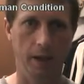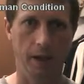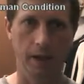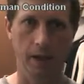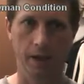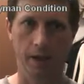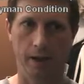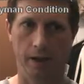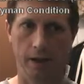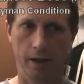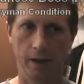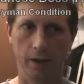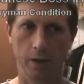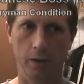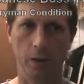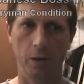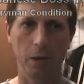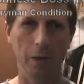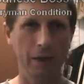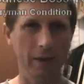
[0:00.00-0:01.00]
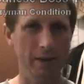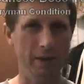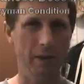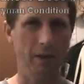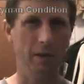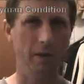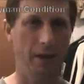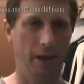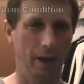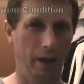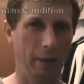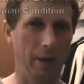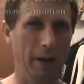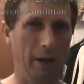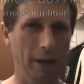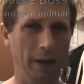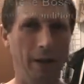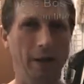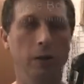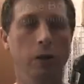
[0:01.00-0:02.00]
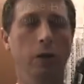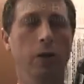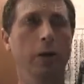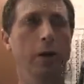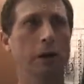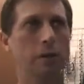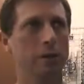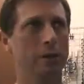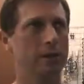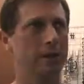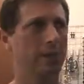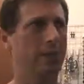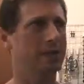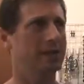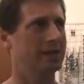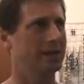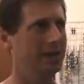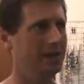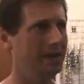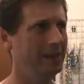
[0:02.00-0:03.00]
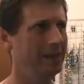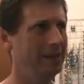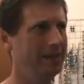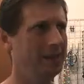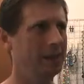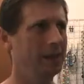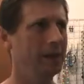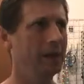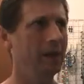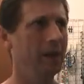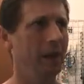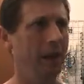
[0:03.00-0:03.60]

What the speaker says: And the reason that I wanted to do this was I was thinking